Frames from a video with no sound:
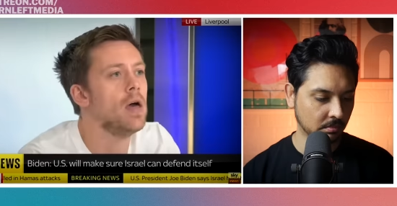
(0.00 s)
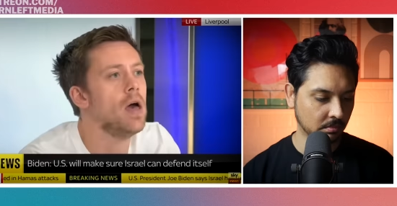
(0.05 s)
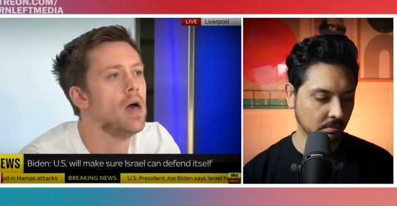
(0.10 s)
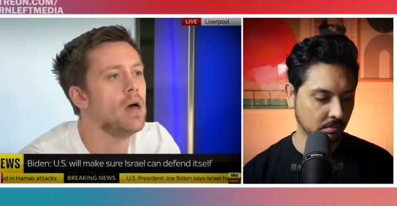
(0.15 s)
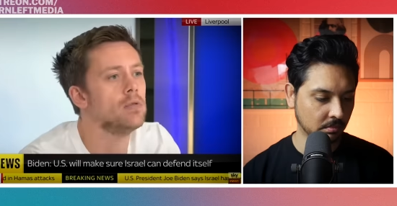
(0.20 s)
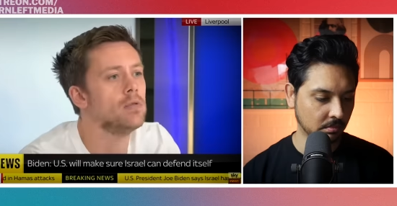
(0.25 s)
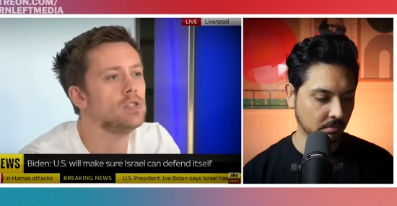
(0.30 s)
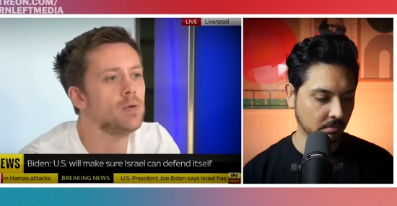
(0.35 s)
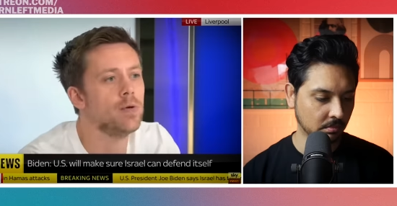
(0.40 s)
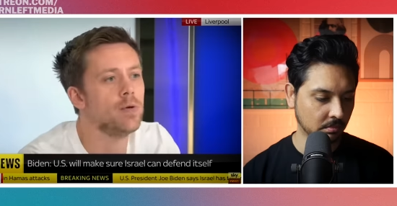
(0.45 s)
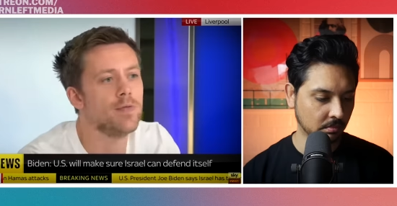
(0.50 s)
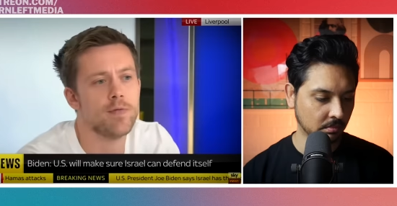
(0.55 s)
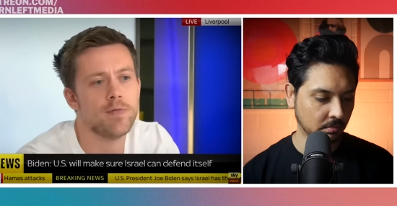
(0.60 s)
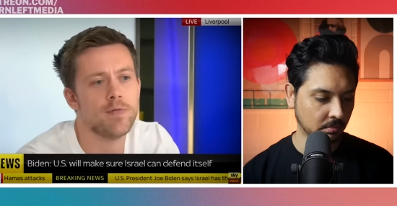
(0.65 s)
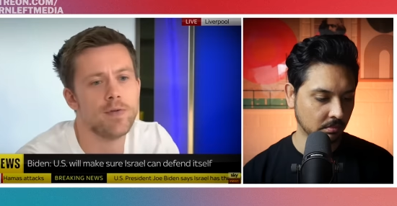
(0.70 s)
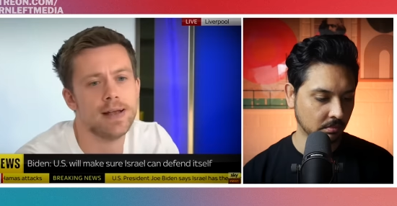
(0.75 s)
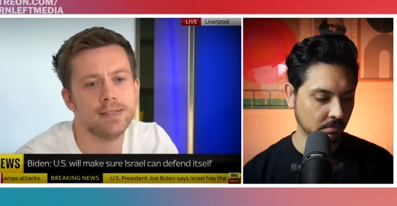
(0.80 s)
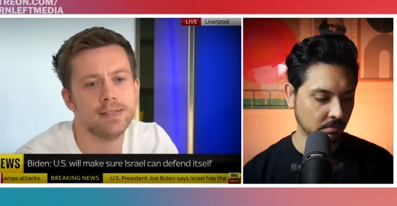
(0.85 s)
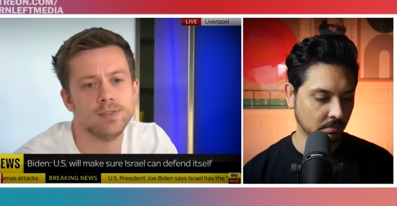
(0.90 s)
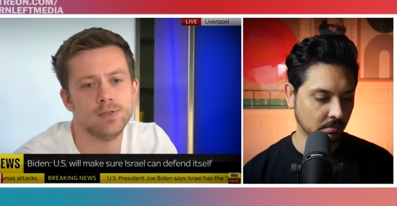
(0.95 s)
Speaker 1: Uh, two of her
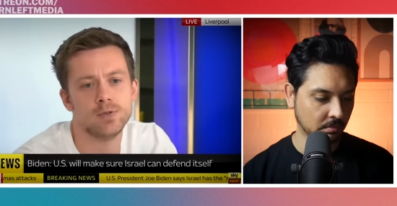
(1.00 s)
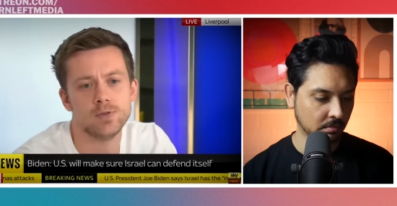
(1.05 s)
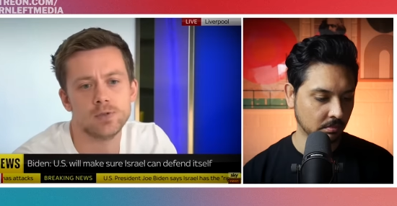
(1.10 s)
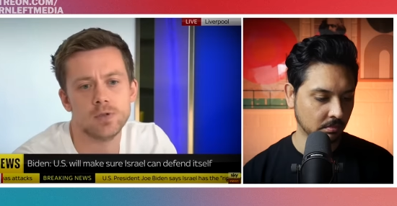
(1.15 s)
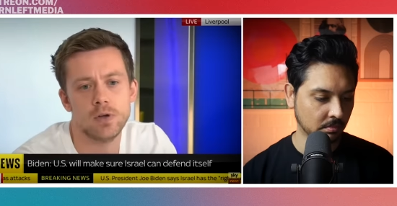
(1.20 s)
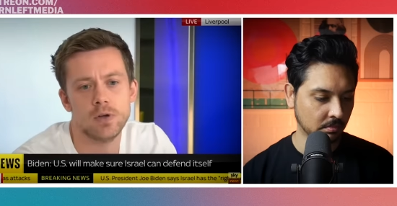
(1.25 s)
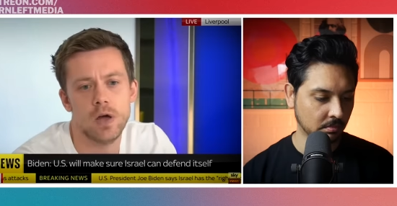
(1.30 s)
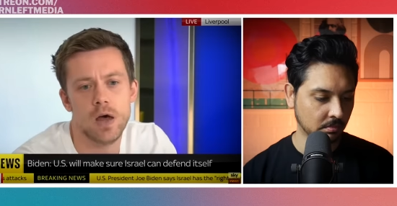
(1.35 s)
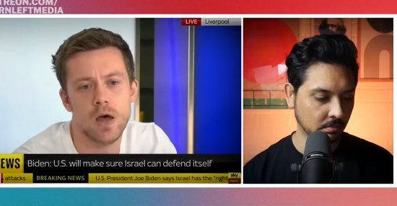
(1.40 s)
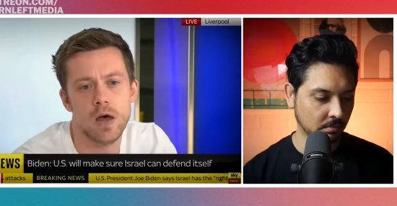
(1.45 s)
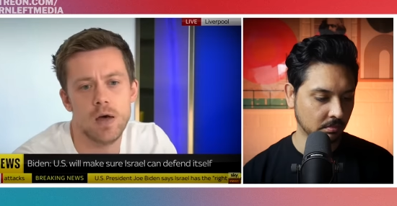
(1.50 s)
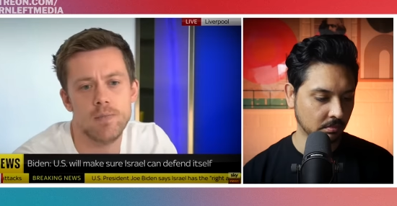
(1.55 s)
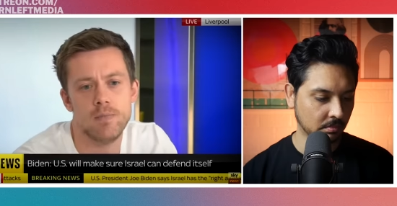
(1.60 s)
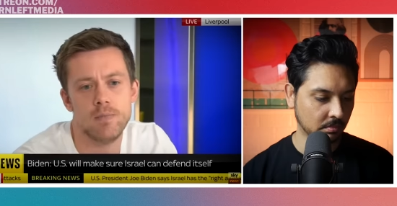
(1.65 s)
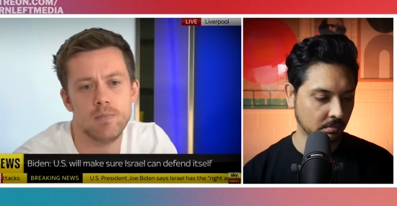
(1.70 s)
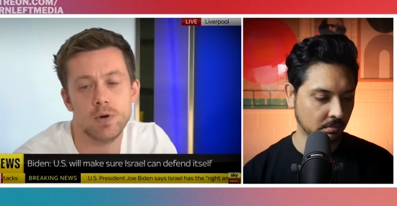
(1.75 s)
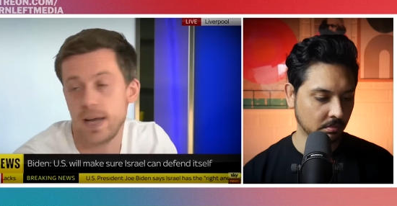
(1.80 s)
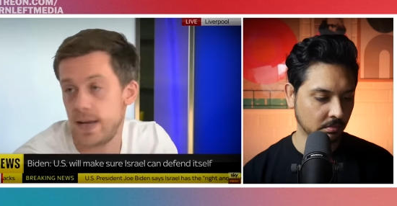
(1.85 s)
friends um,